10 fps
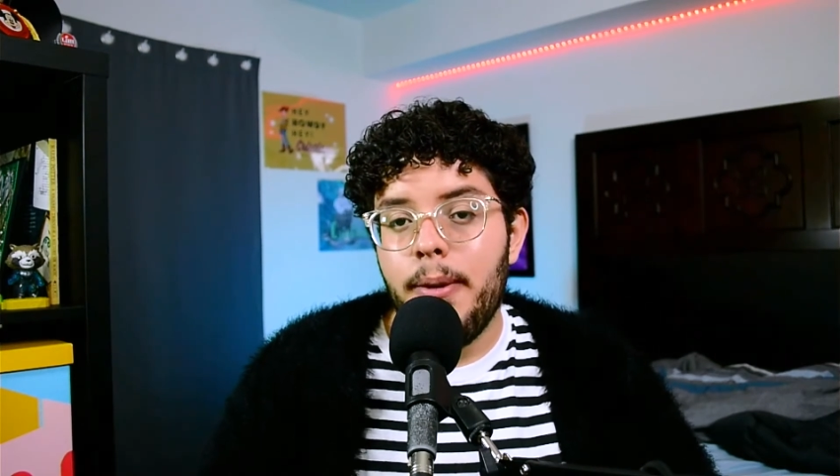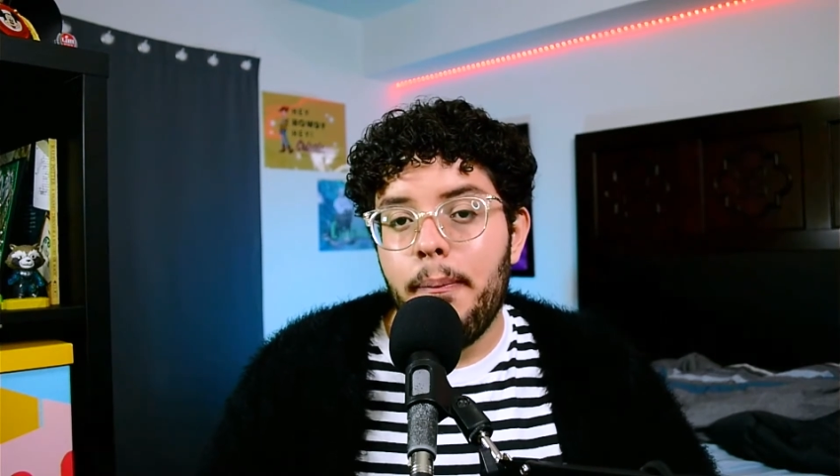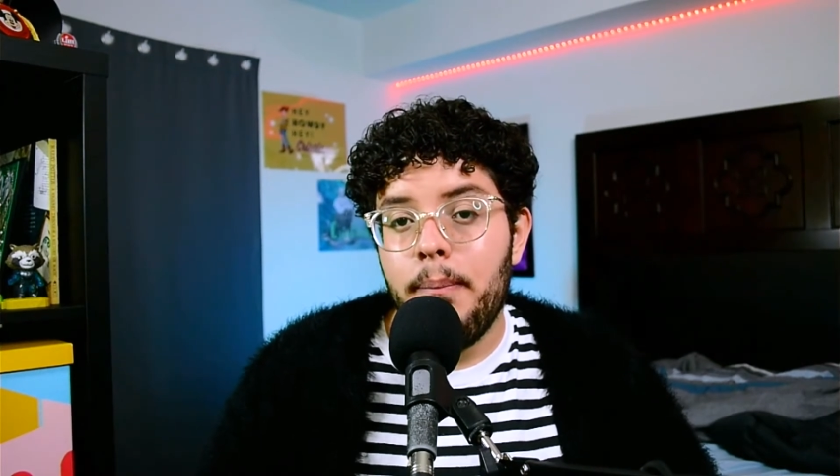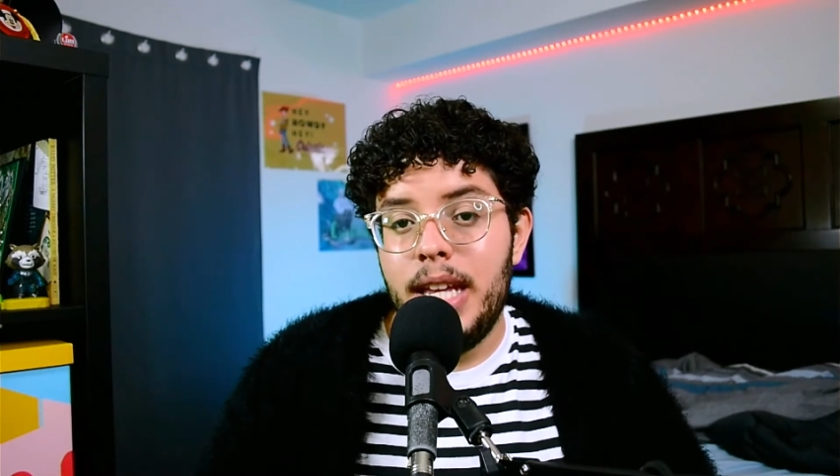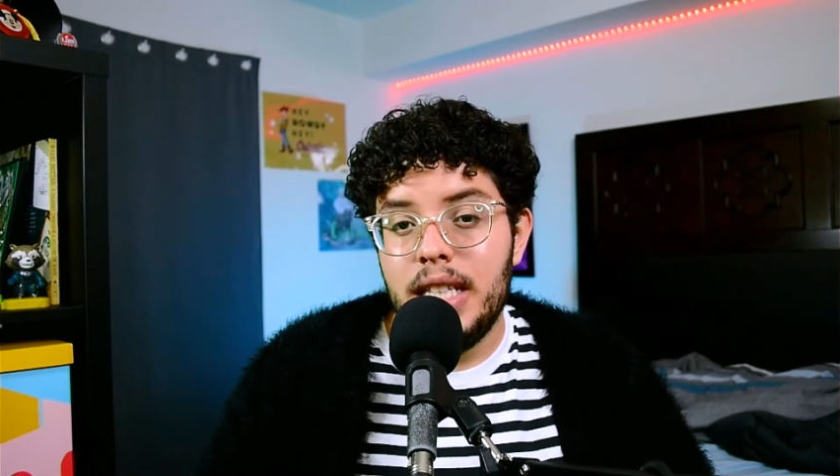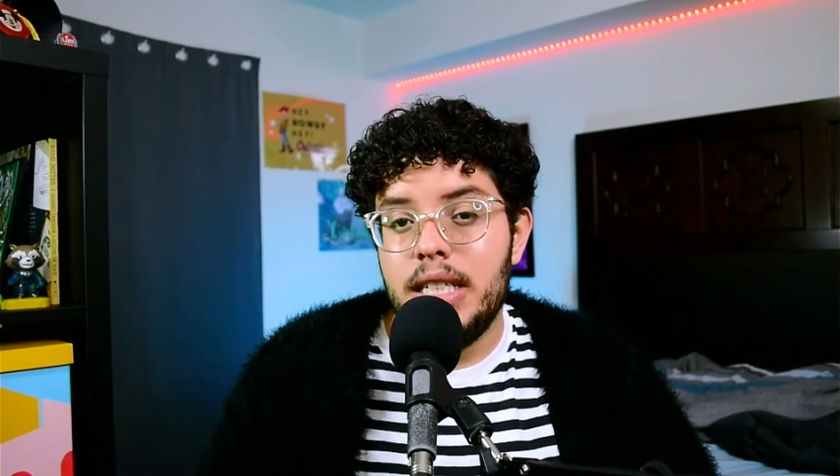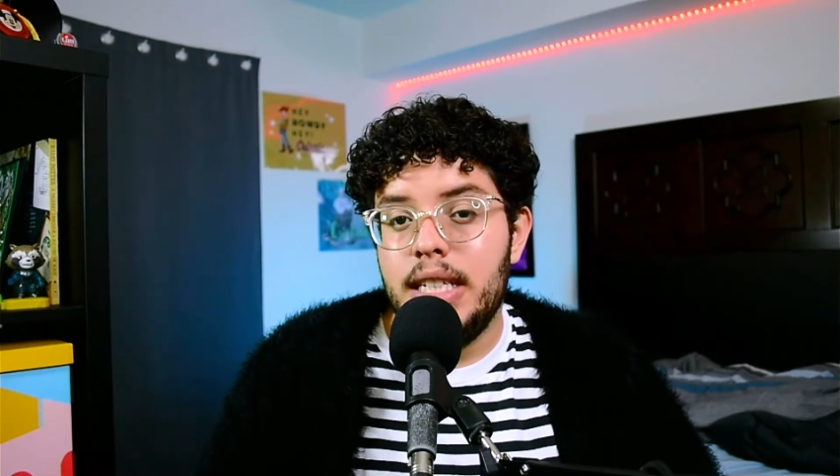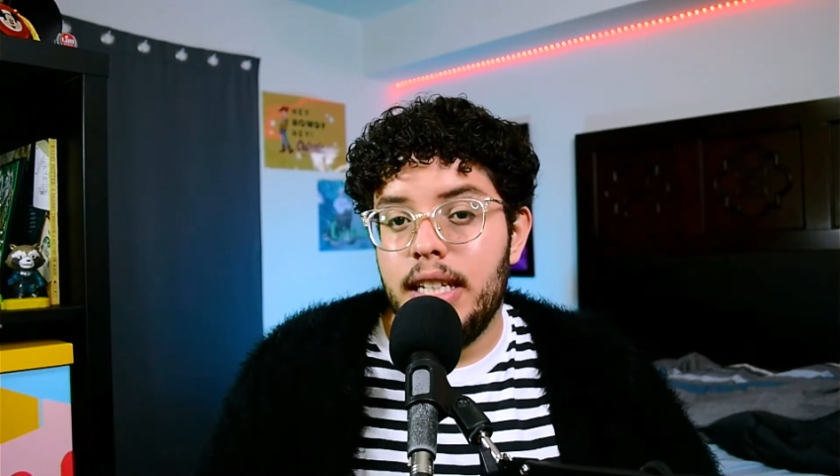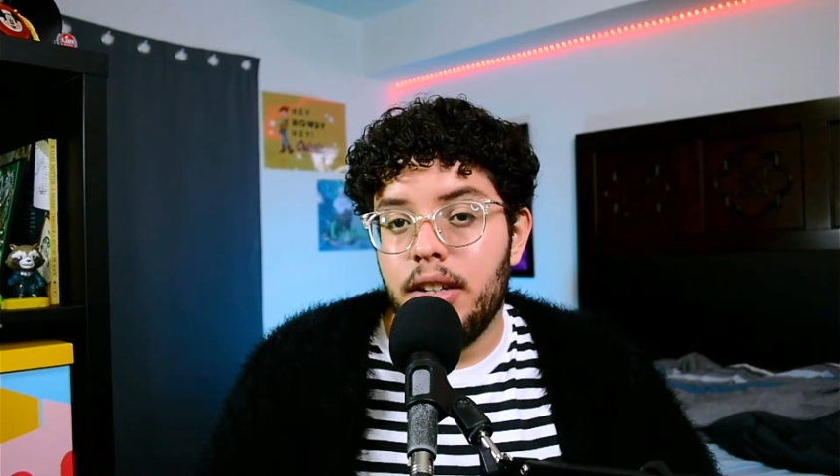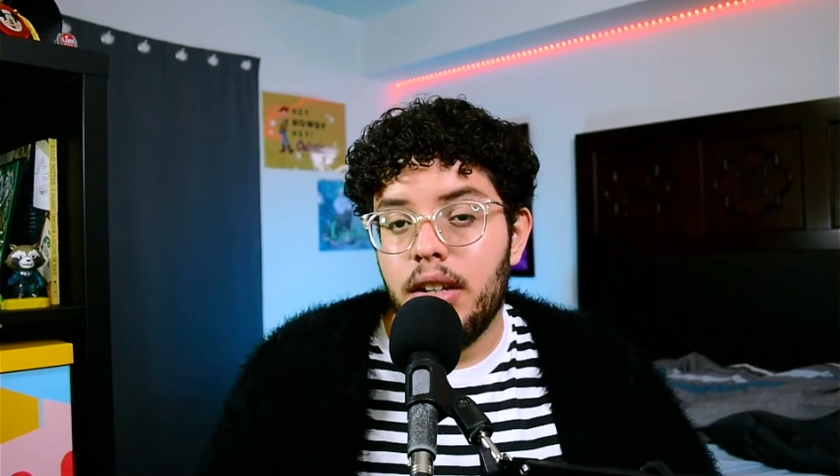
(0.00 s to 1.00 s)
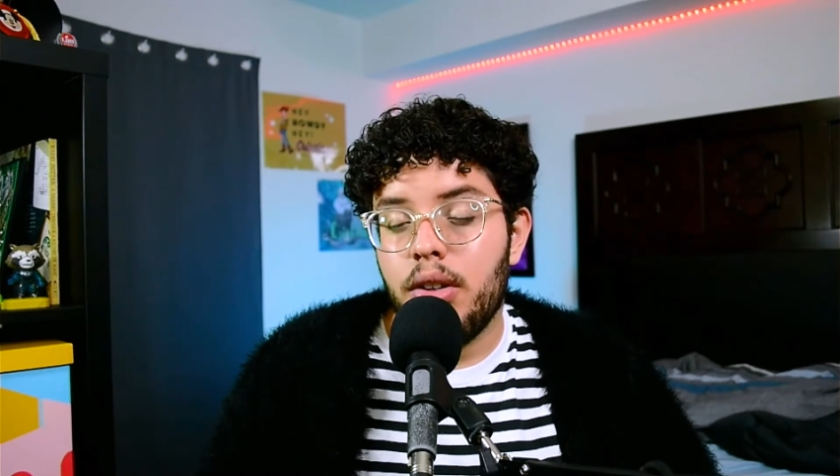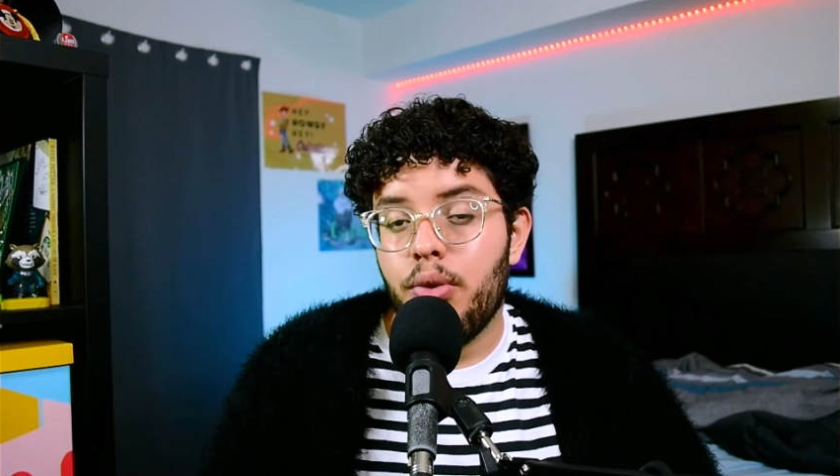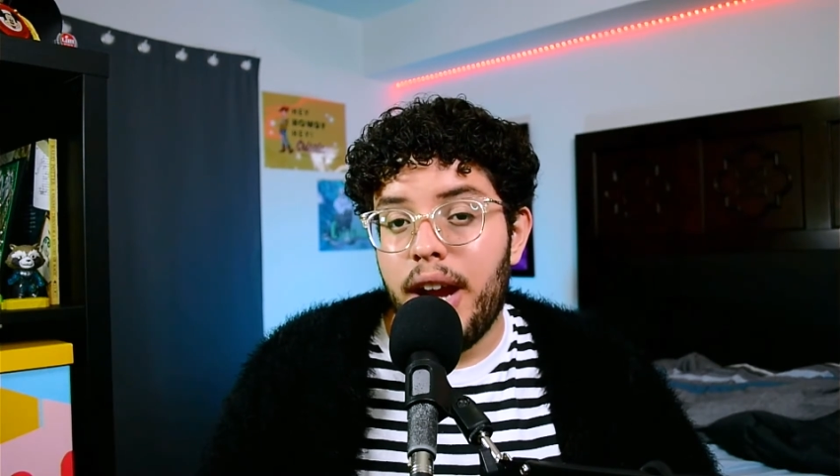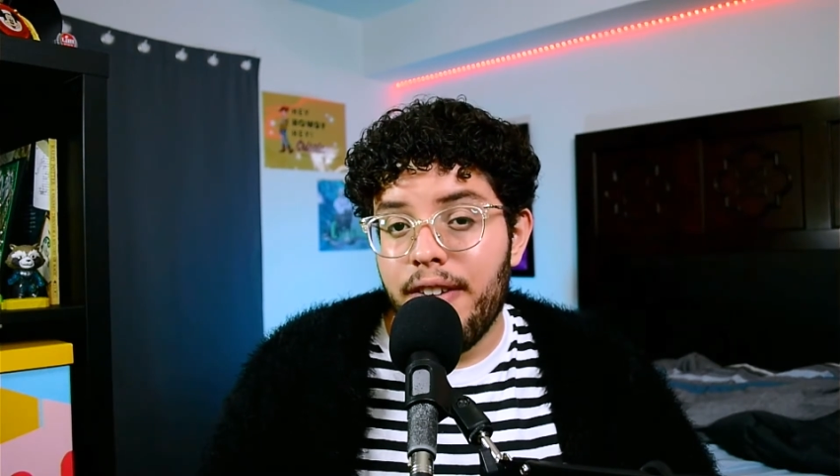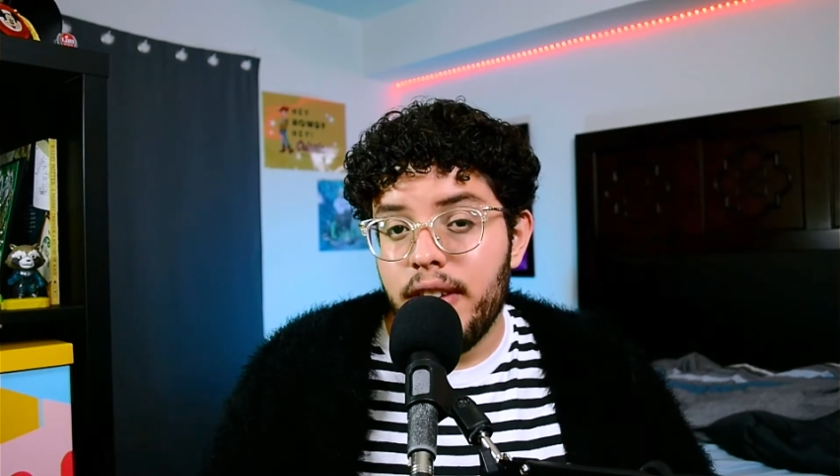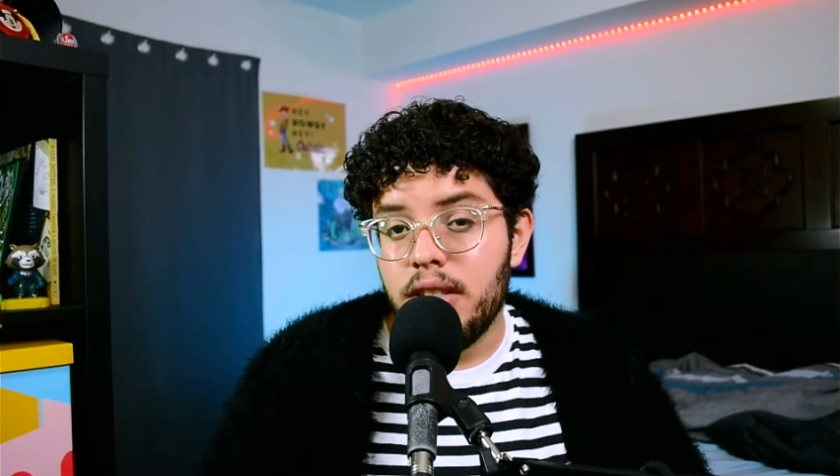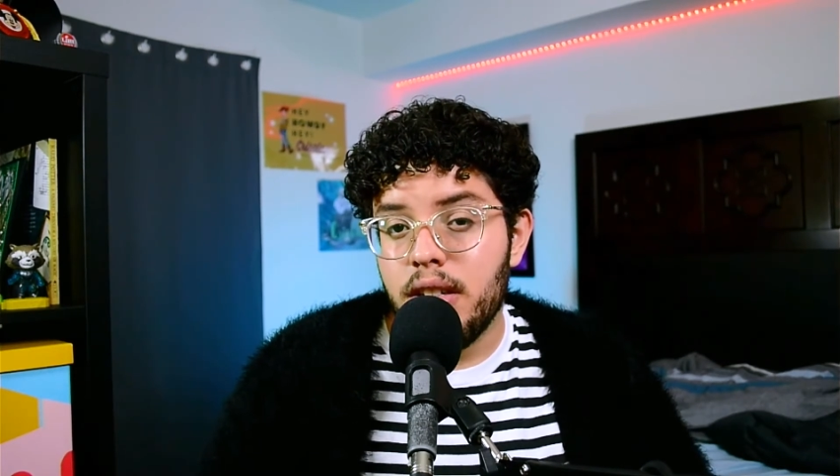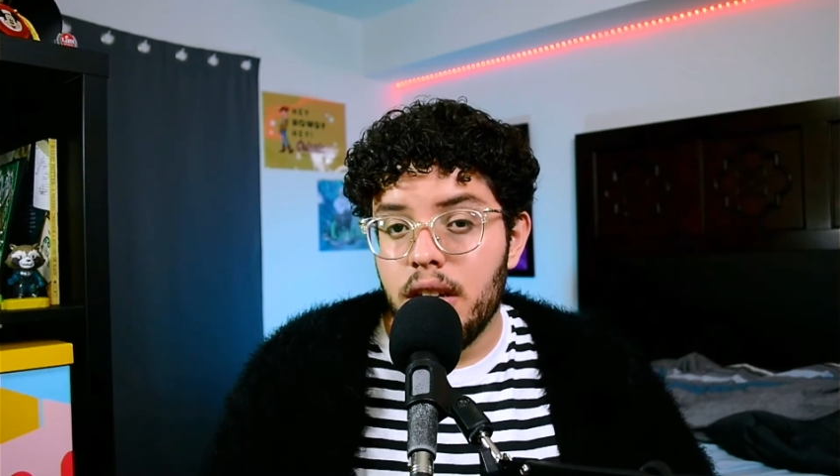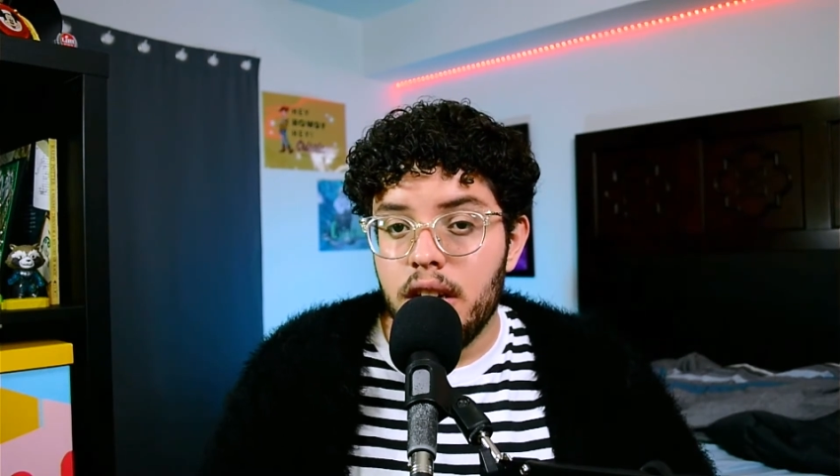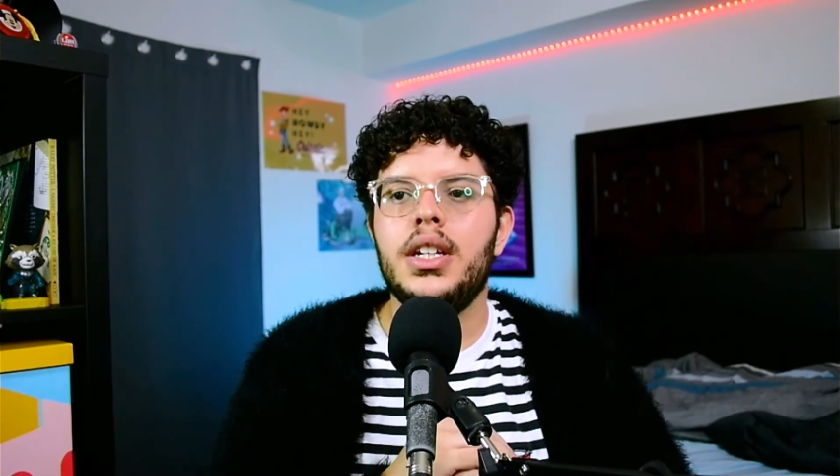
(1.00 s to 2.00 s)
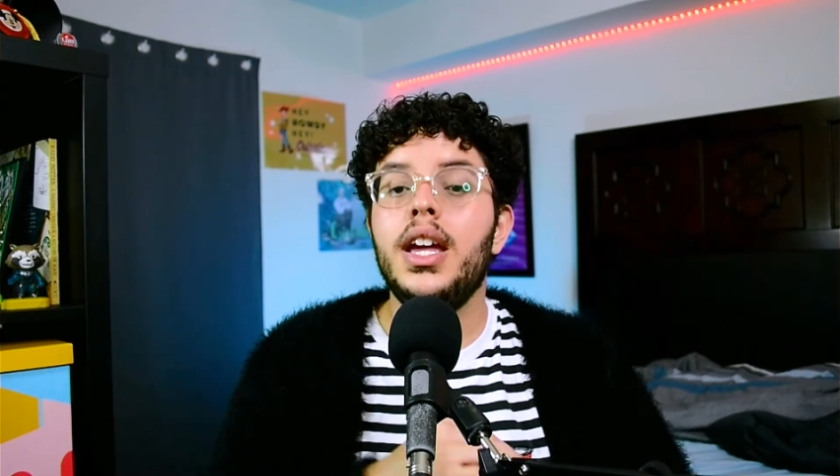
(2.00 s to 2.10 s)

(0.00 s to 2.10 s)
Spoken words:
mid-tier graphics card.